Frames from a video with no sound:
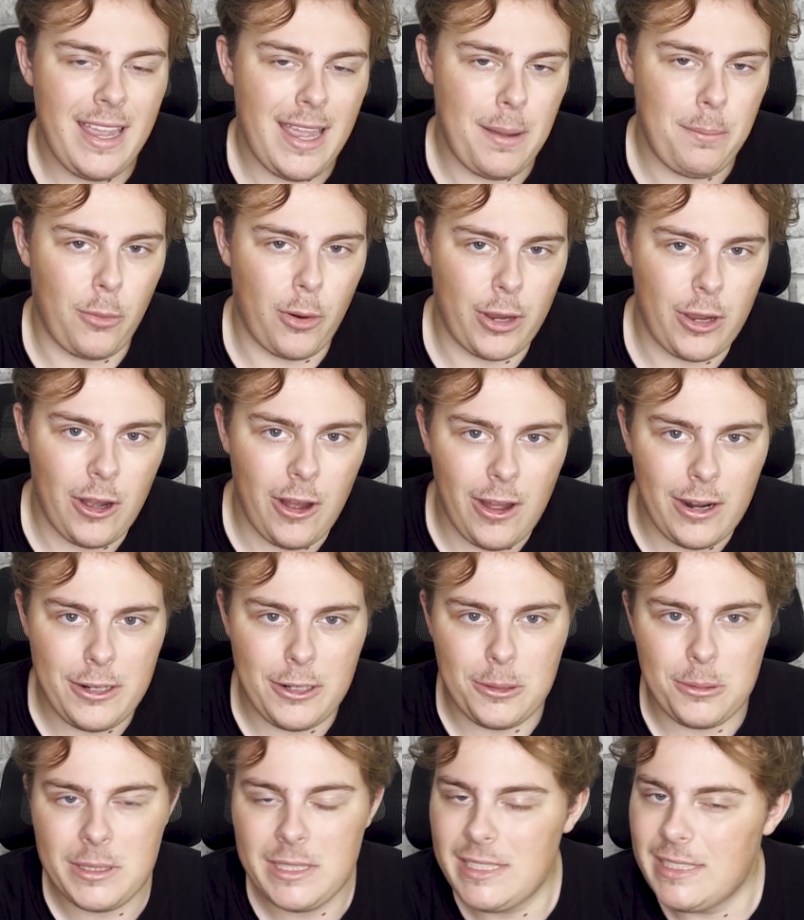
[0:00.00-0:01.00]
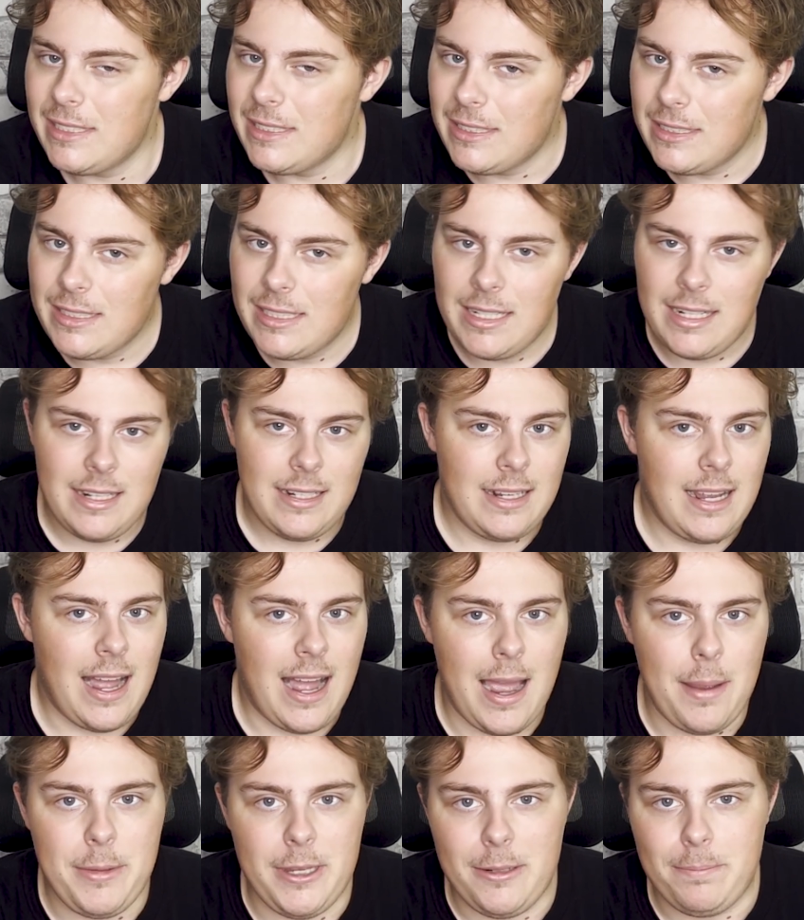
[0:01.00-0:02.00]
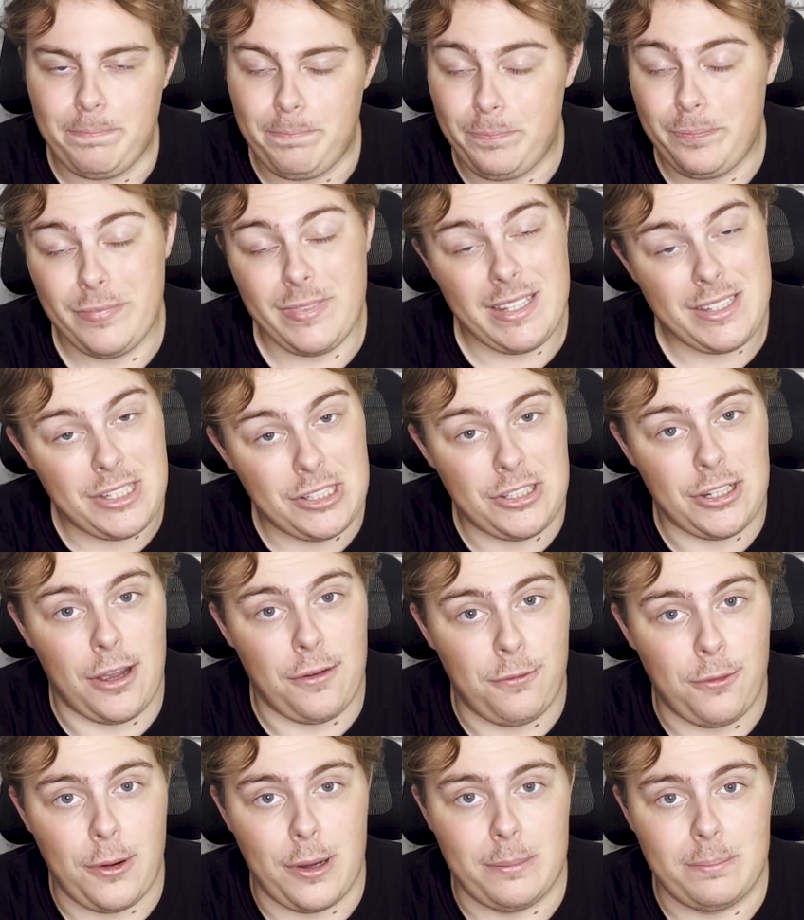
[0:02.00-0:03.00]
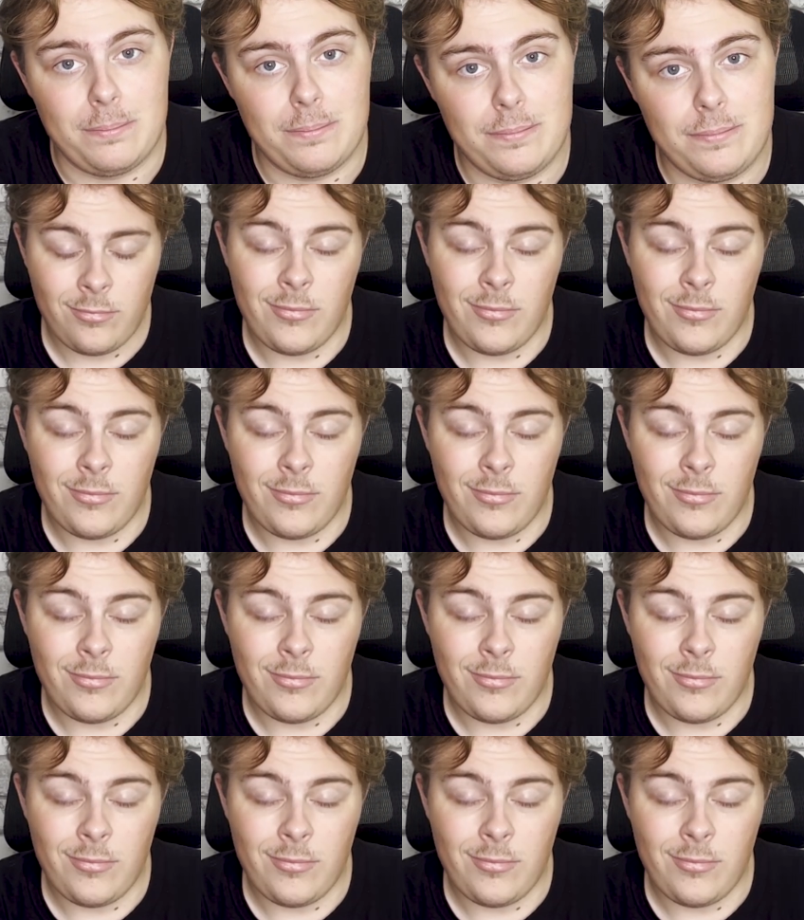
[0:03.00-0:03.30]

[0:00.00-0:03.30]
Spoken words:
And Moicano, I mean, it's a tough one.